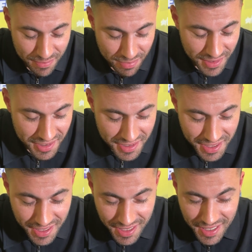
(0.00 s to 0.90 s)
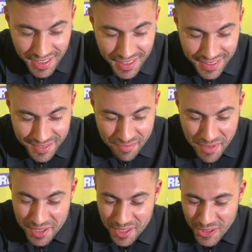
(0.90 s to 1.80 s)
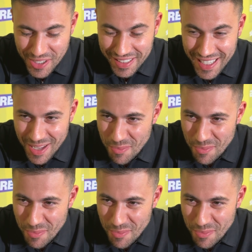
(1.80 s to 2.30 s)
Bloody hell. Missed a trick there,